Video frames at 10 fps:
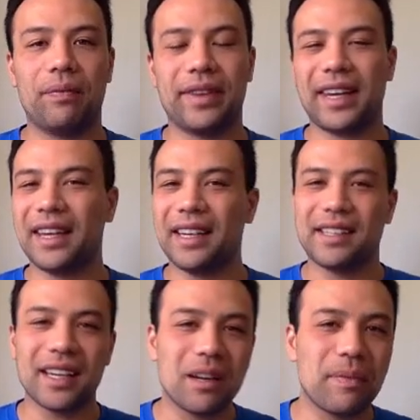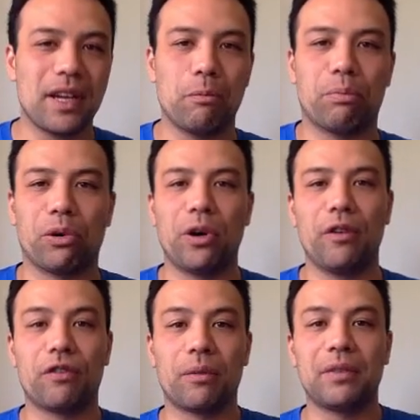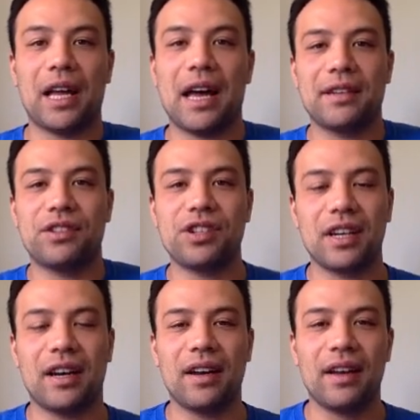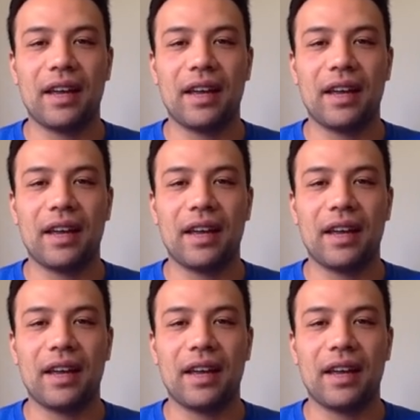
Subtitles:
He's going to be improved from last year.